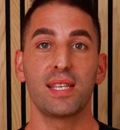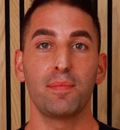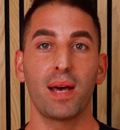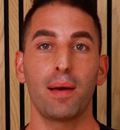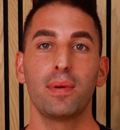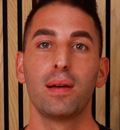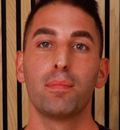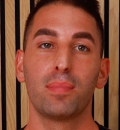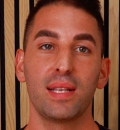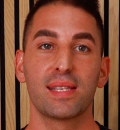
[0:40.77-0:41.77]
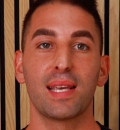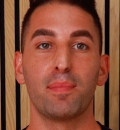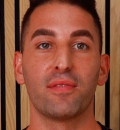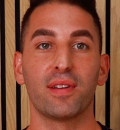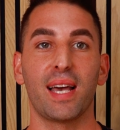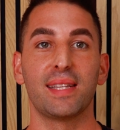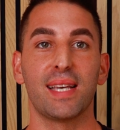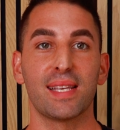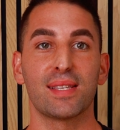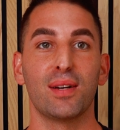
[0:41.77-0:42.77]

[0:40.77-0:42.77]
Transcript: a CPAP, please skip it for that test